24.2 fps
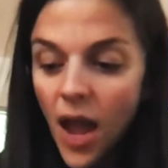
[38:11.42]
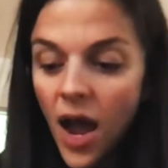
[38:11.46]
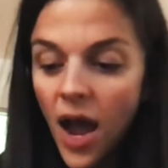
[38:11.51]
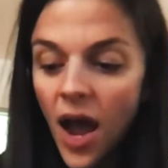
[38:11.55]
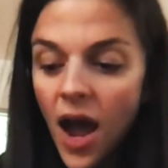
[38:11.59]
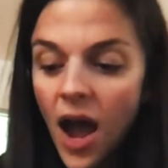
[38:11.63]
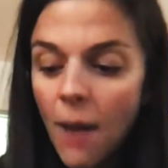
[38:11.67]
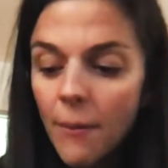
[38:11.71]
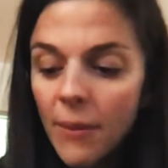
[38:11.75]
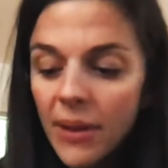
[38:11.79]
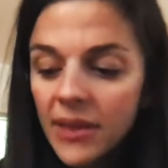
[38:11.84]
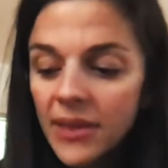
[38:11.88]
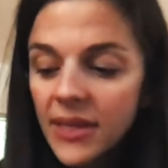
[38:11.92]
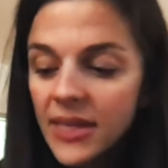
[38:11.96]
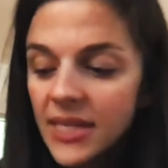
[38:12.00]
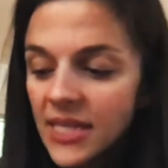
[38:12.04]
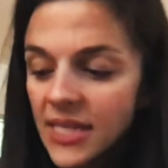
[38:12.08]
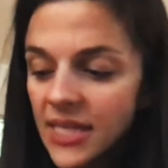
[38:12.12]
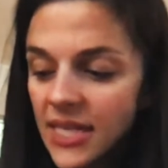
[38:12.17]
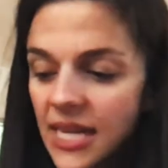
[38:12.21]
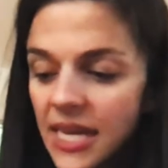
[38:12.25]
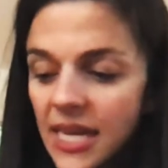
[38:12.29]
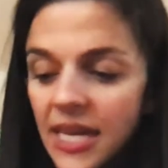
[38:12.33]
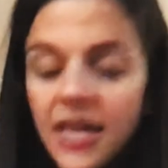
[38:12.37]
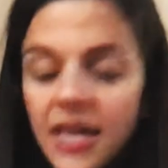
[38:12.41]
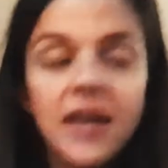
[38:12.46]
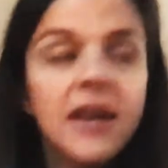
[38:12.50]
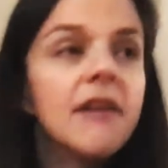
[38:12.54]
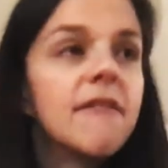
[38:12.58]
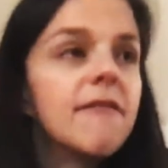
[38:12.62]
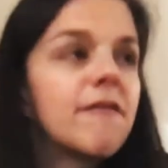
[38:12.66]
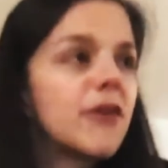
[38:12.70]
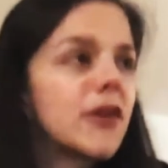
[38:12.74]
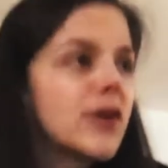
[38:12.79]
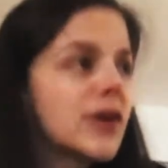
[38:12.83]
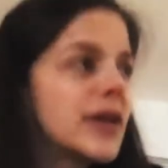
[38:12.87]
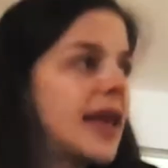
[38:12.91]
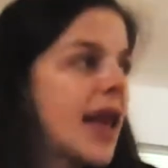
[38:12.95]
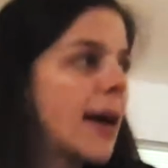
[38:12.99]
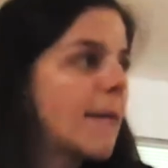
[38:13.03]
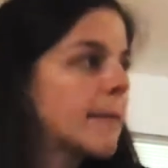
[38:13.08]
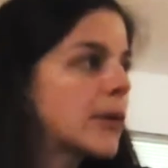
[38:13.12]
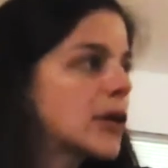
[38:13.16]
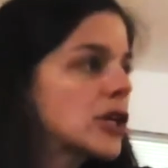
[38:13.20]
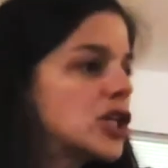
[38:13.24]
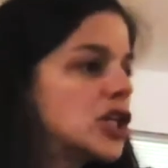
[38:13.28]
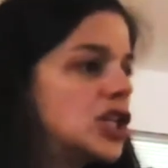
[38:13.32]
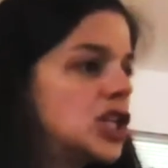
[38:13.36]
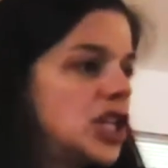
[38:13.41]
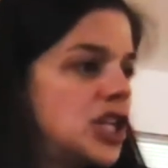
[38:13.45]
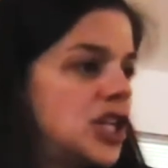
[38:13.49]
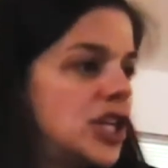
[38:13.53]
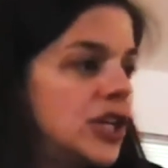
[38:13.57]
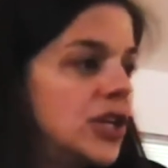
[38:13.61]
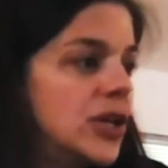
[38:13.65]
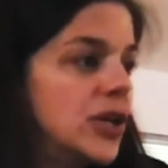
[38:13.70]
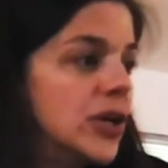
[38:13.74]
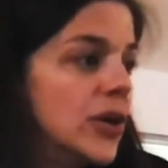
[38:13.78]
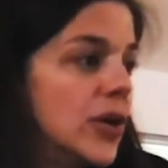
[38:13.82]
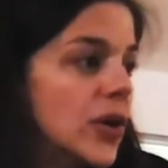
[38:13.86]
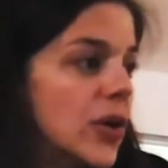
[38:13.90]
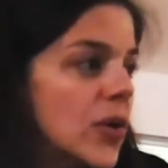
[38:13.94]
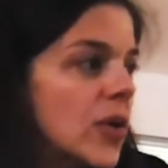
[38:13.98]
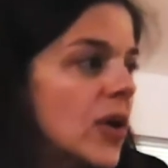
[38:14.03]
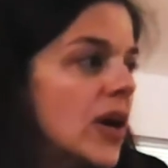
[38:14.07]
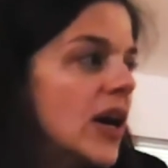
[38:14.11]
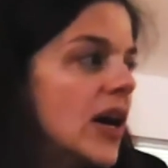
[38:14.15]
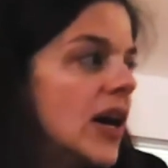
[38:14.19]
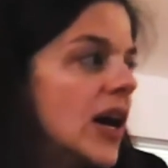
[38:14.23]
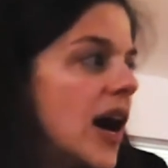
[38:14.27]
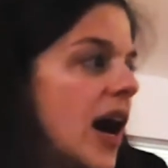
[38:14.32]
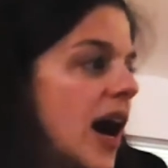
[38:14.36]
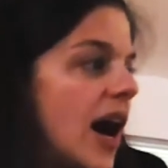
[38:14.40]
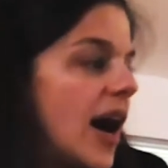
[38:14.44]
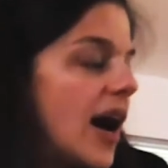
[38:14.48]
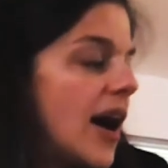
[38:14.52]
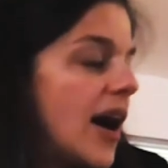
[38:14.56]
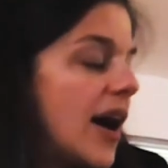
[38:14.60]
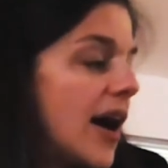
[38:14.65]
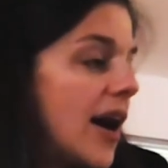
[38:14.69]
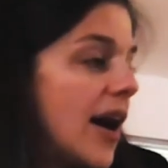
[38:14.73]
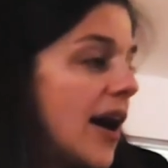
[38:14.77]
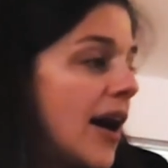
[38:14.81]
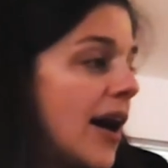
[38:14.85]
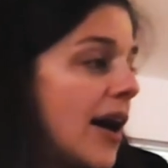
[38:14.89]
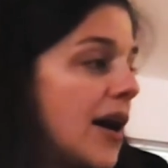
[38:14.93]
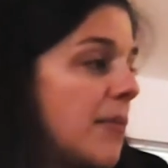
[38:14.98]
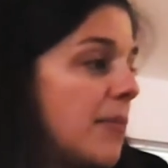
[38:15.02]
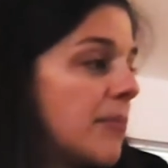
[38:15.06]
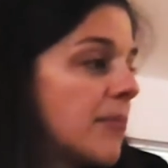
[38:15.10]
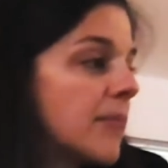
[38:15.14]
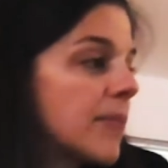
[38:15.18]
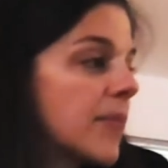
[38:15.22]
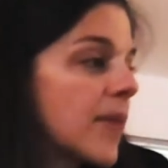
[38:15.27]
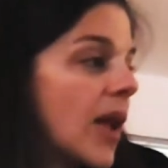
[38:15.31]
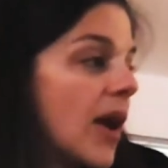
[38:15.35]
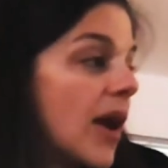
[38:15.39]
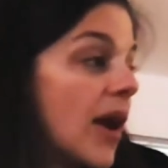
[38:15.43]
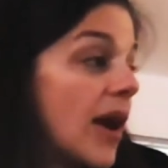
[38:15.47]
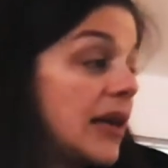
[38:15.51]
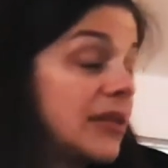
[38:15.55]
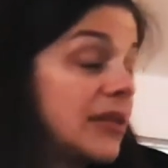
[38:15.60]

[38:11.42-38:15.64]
Let's see. For number 2, I'd